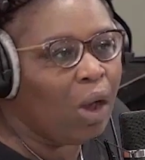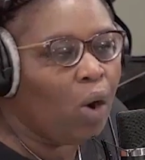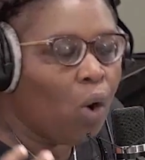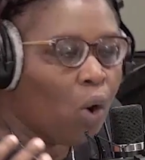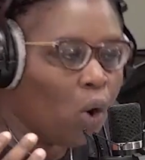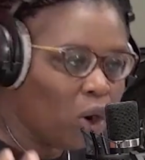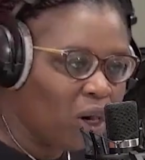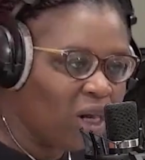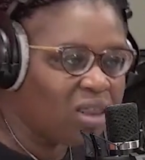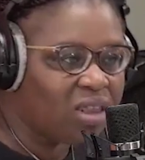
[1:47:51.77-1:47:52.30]

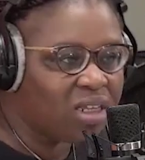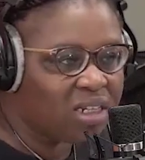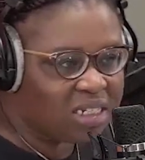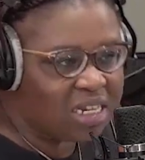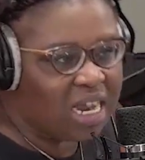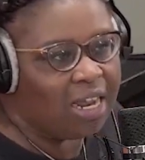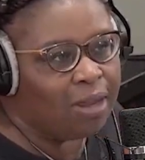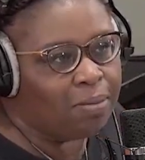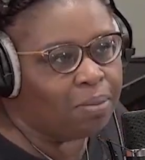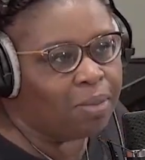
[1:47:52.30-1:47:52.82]
all the
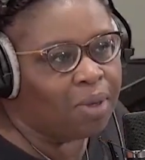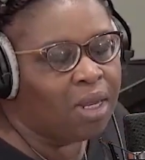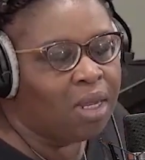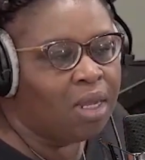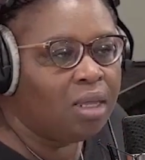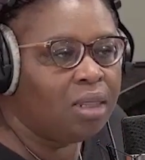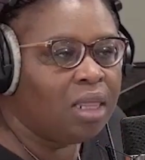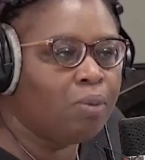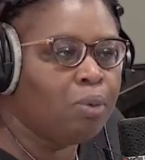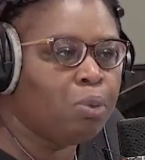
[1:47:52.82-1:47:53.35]
time,
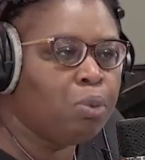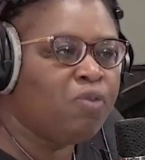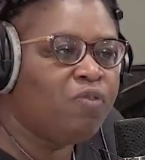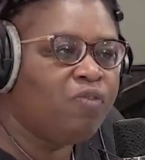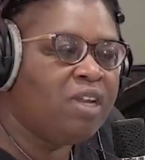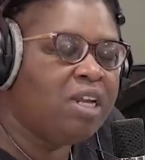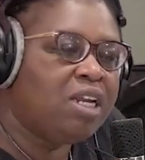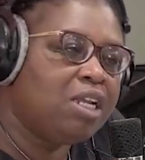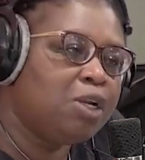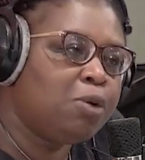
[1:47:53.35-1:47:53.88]
that we would
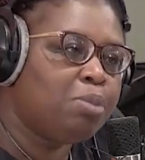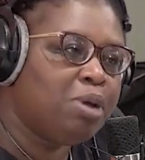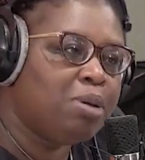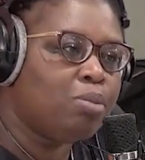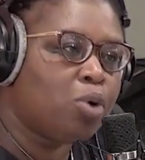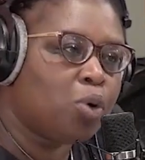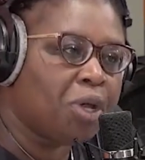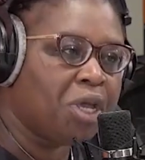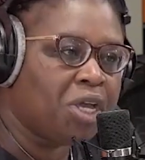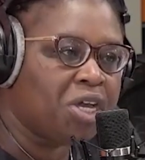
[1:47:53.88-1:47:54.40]
feel a little bit
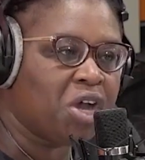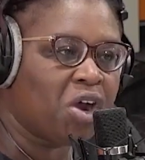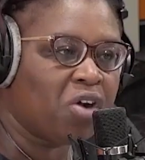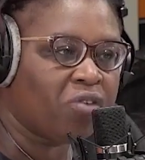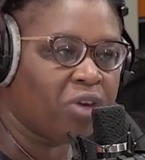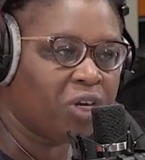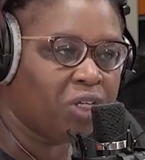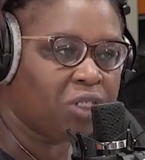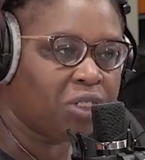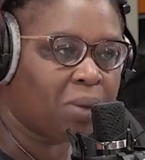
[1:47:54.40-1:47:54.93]
more
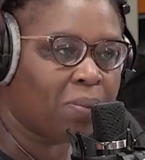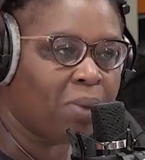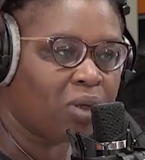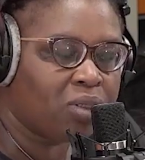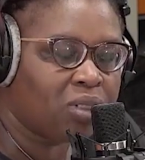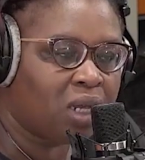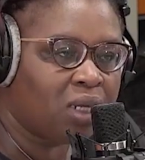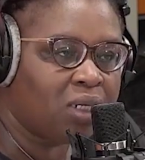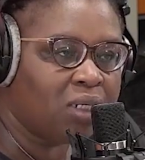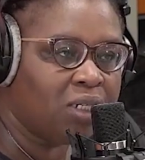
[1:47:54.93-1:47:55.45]
encouraged
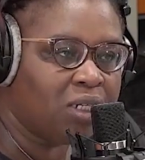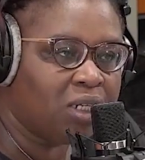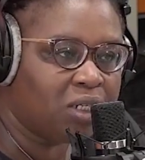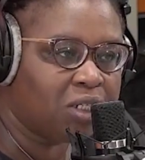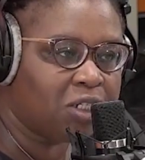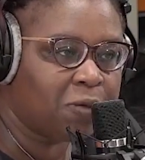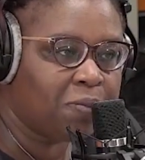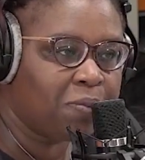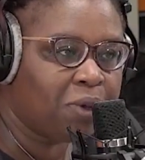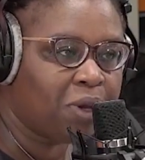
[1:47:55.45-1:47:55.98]
about our
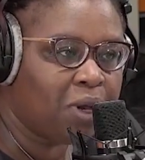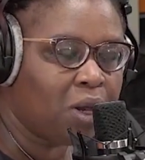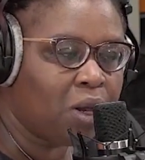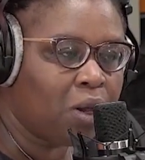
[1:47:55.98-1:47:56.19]
leadership.